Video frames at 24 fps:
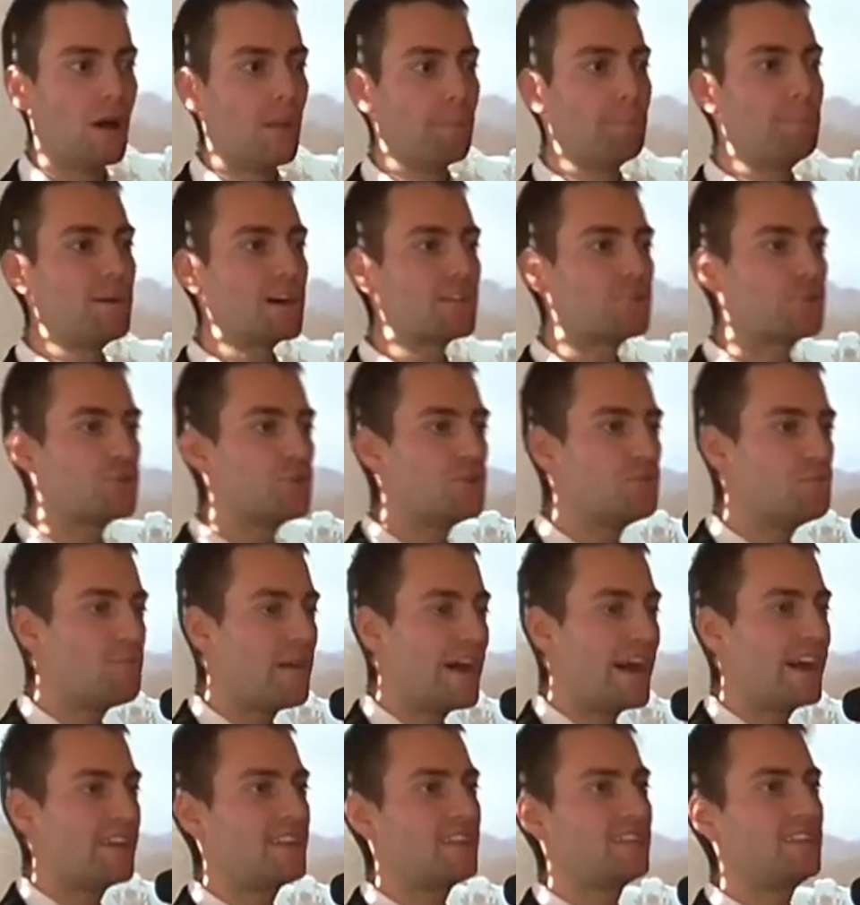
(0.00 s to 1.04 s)
but
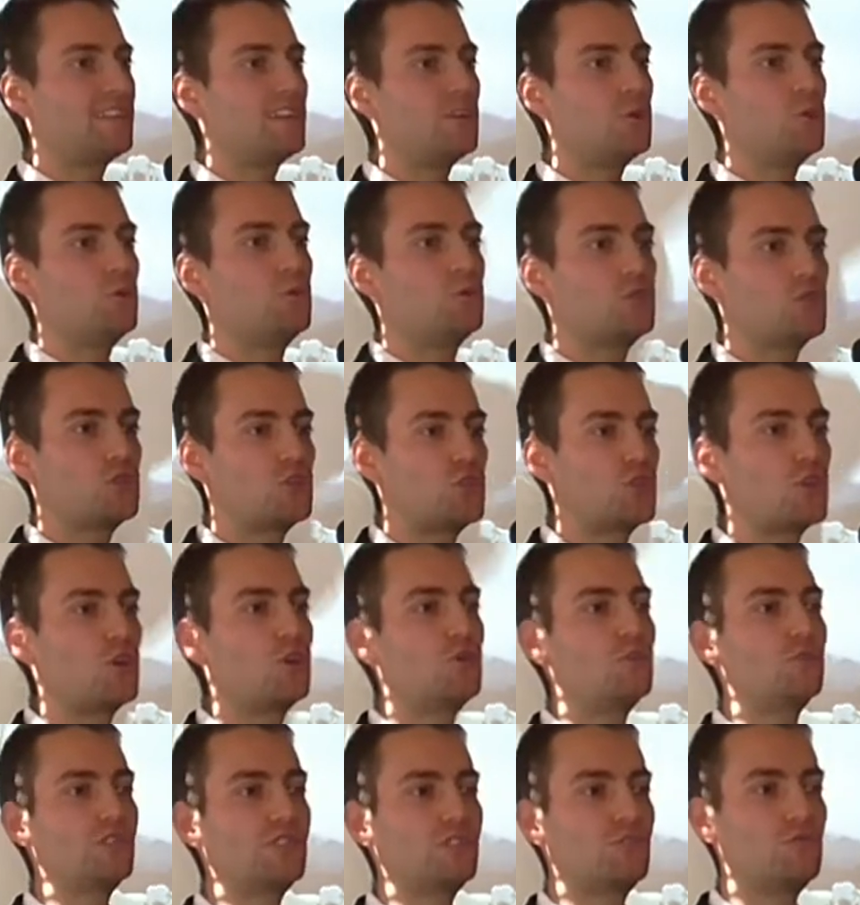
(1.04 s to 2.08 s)
humanity who
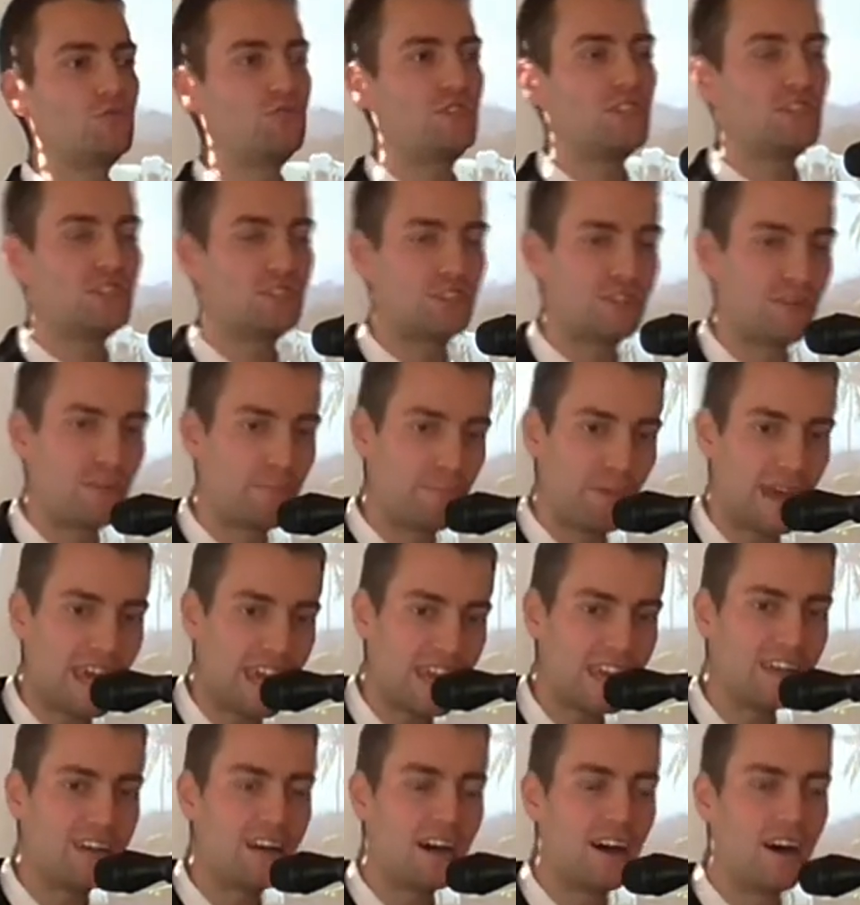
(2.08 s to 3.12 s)
chose to
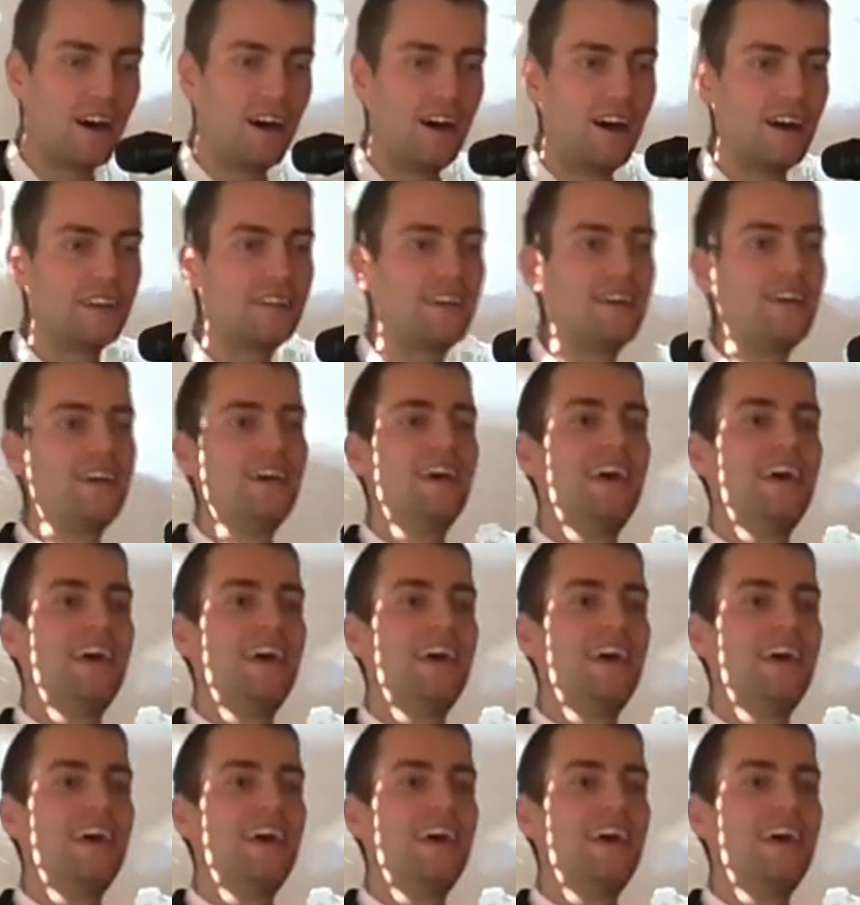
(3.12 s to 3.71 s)
disobey God,